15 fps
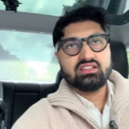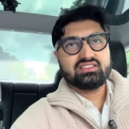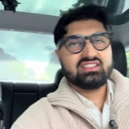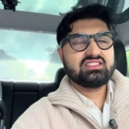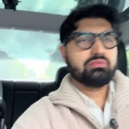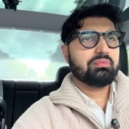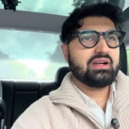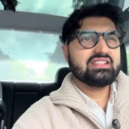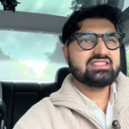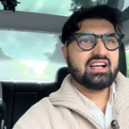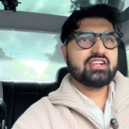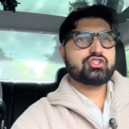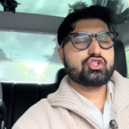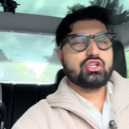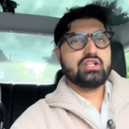Tesla price
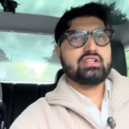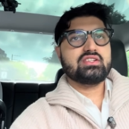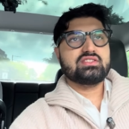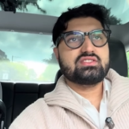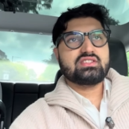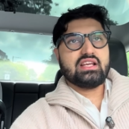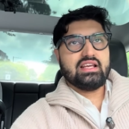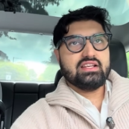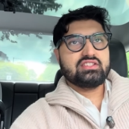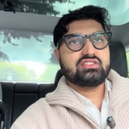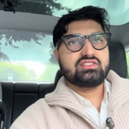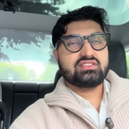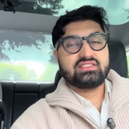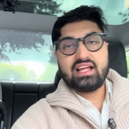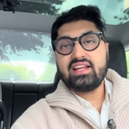action is
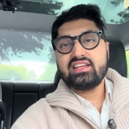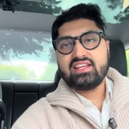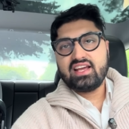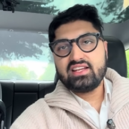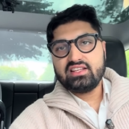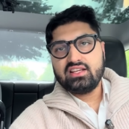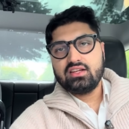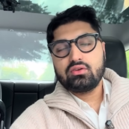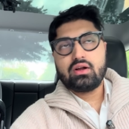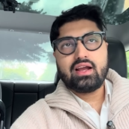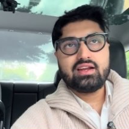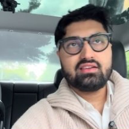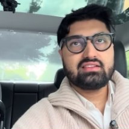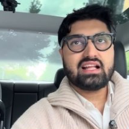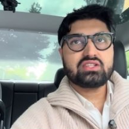steady Eddie,
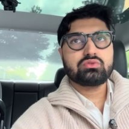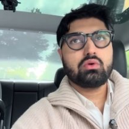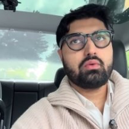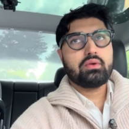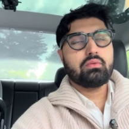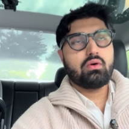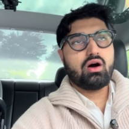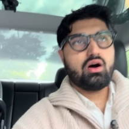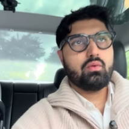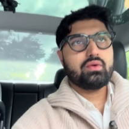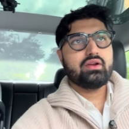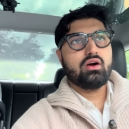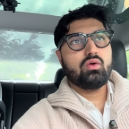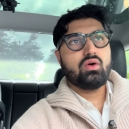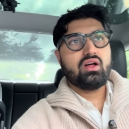right? That's what we want. We
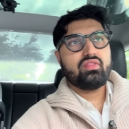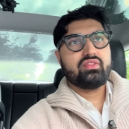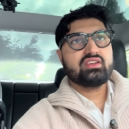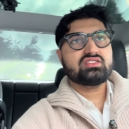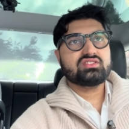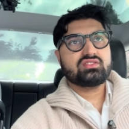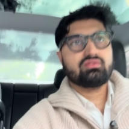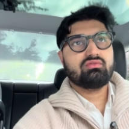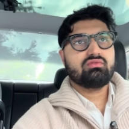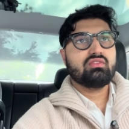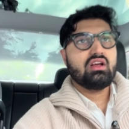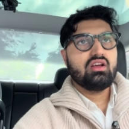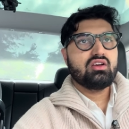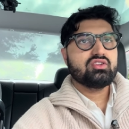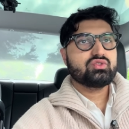don't want this
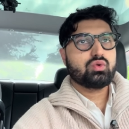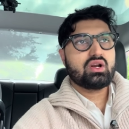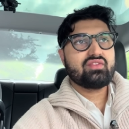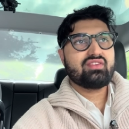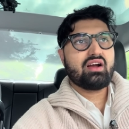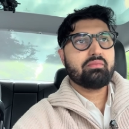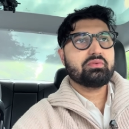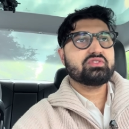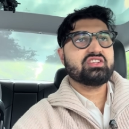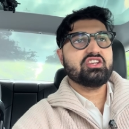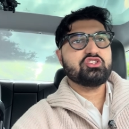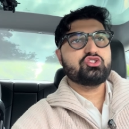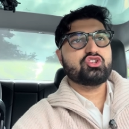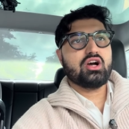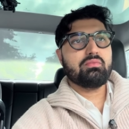
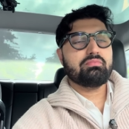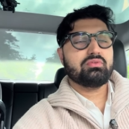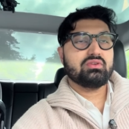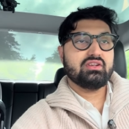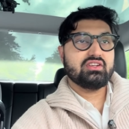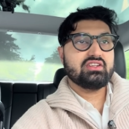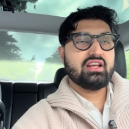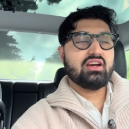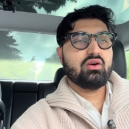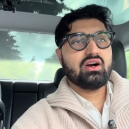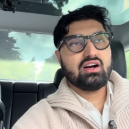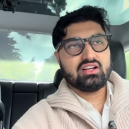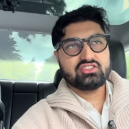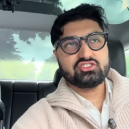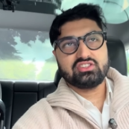25% jump in a day. Oh,
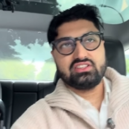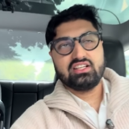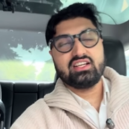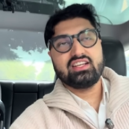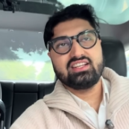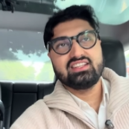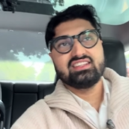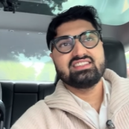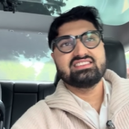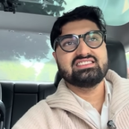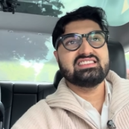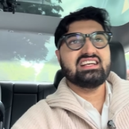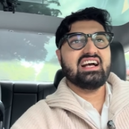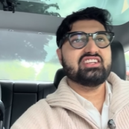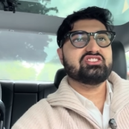actually,
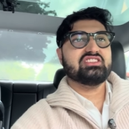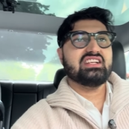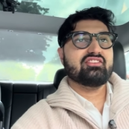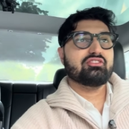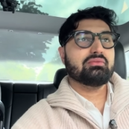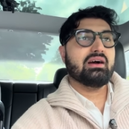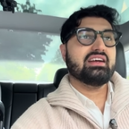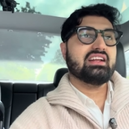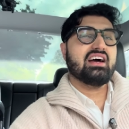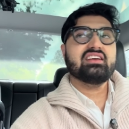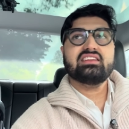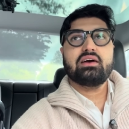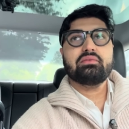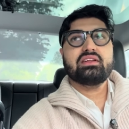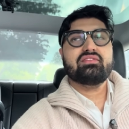never mind.
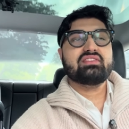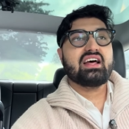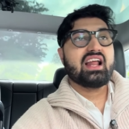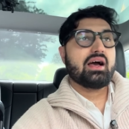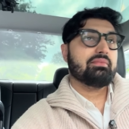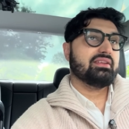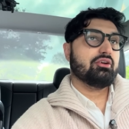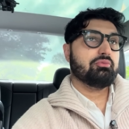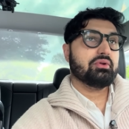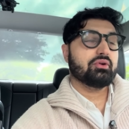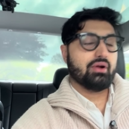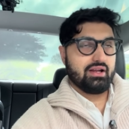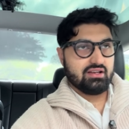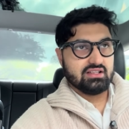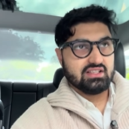I mean, if that happened, that'd be
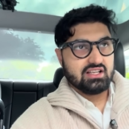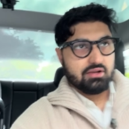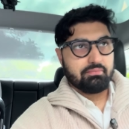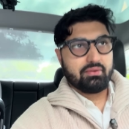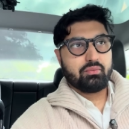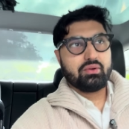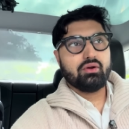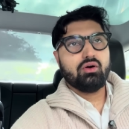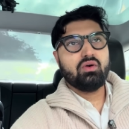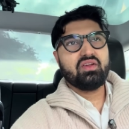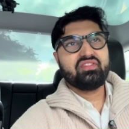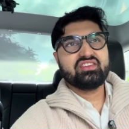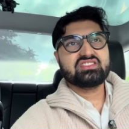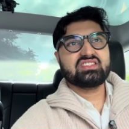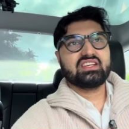great. But we don't
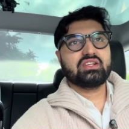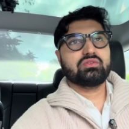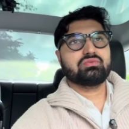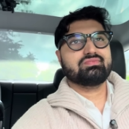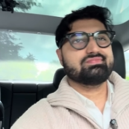want this like,